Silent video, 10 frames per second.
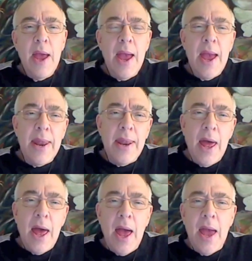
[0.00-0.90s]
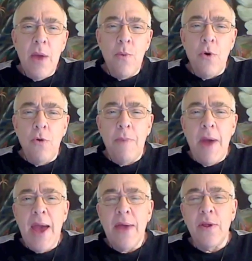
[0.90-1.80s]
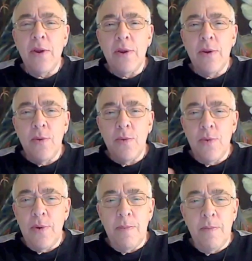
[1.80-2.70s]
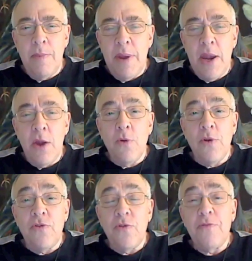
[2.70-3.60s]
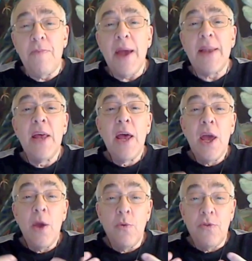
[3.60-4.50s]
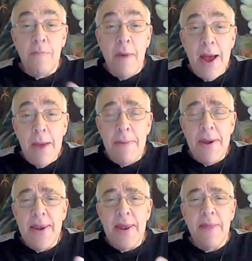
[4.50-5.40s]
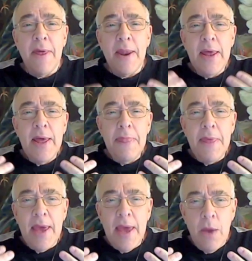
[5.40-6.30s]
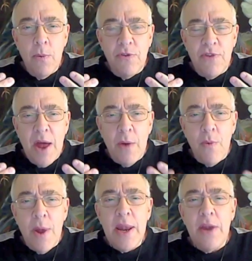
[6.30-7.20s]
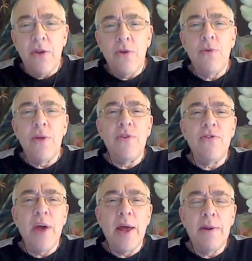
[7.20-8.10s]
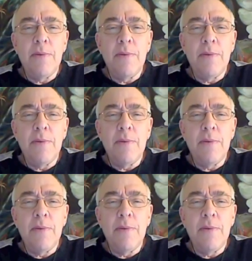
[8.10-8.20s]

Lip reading: And I wrote back that, meaning no disrespect, it was my opinion that he was not ready to do this yet.